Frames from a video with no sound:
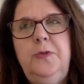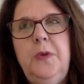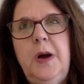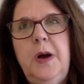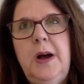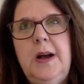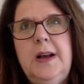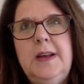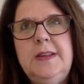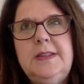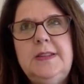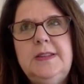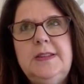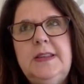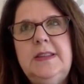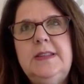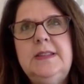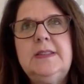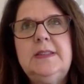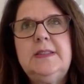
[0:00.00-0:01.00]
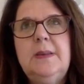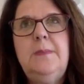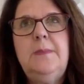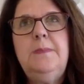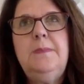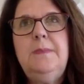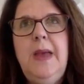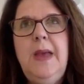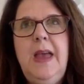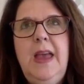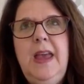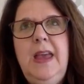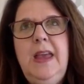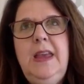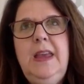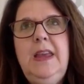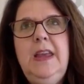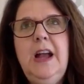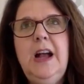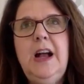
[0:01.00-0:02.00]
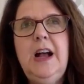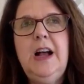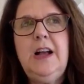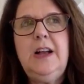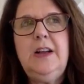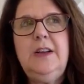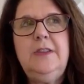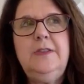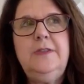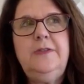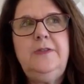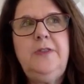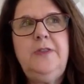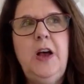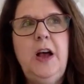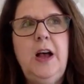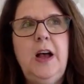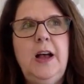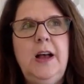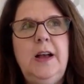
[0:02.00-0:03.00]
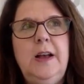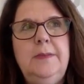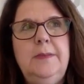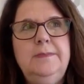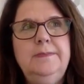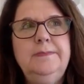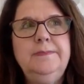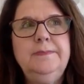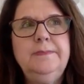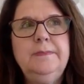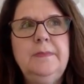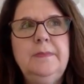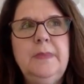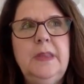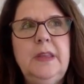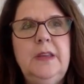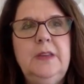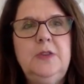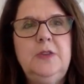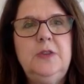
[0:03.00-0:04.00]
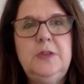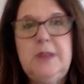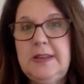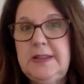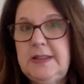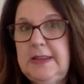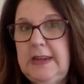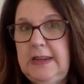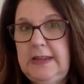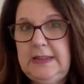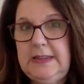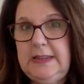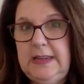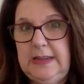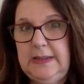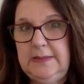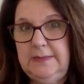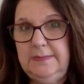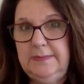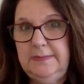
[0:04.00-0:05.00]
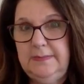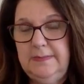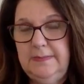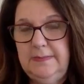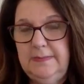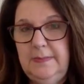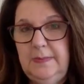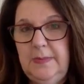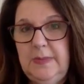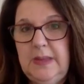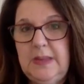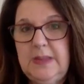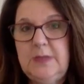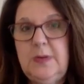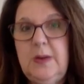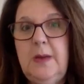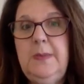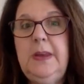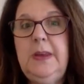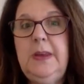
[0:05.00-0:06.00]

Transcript: uh, since May of um, 2018. Okay, that's when I